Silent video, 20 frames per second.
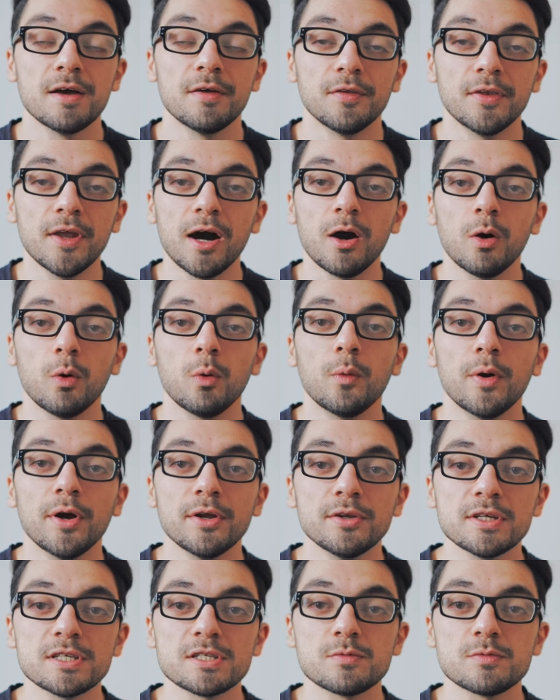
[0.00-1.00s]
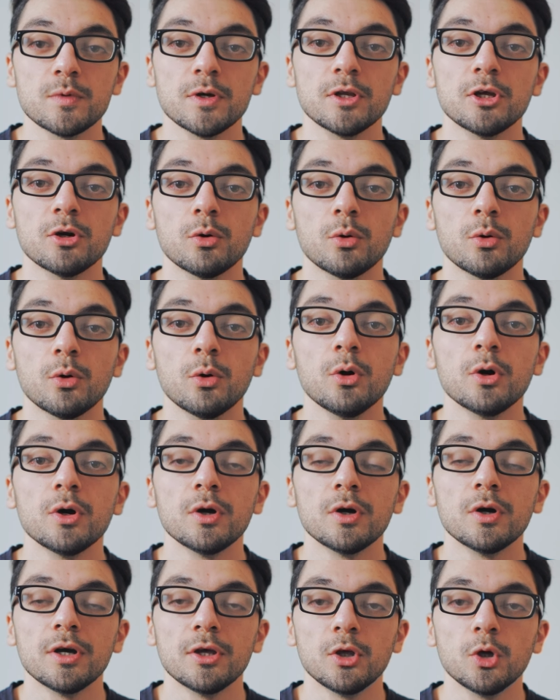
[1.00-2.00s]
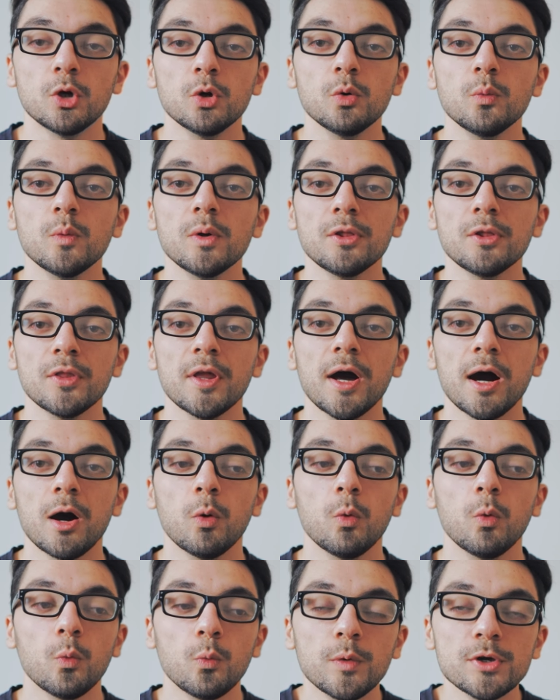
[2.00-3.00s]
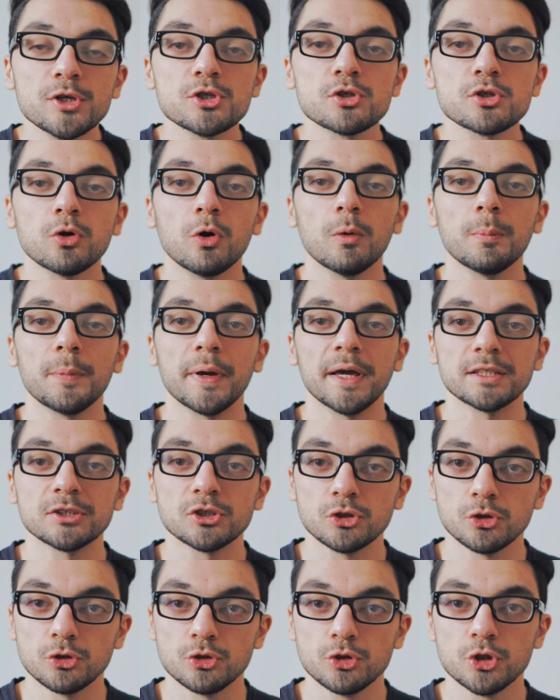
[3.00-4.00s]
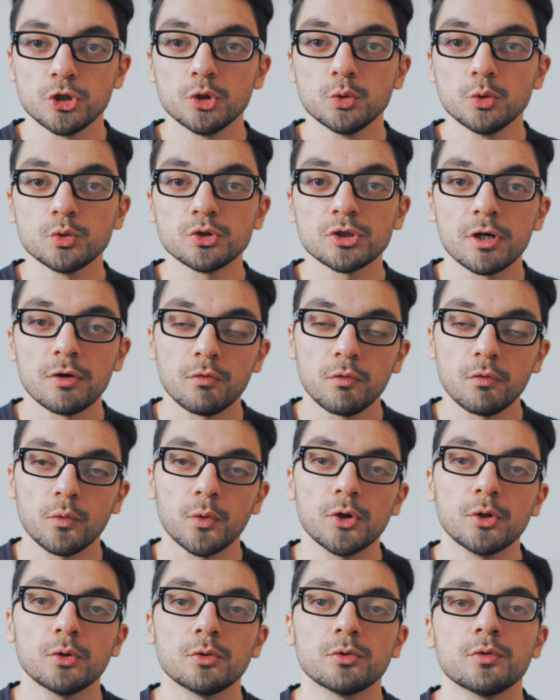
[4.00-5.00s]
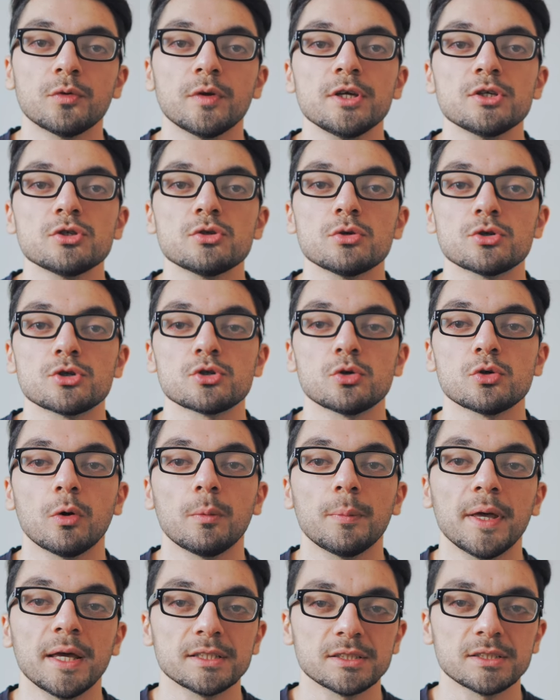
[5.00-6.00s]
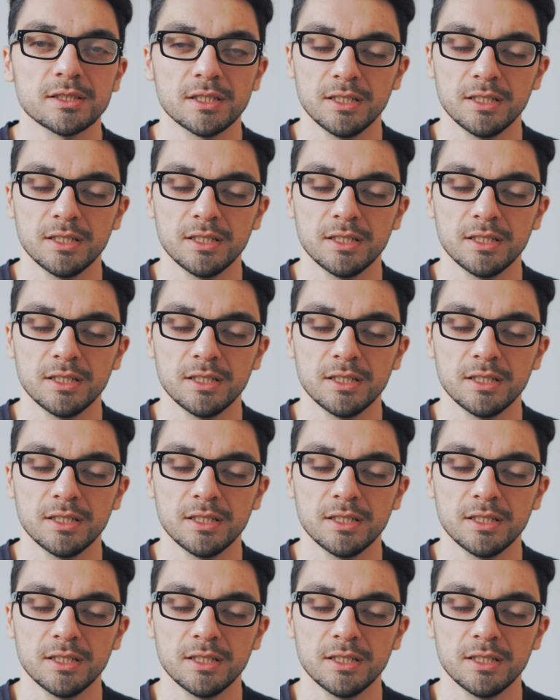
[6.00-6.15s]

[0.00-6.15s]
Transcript: Now in this video, you will know which topics to choose for your research topics.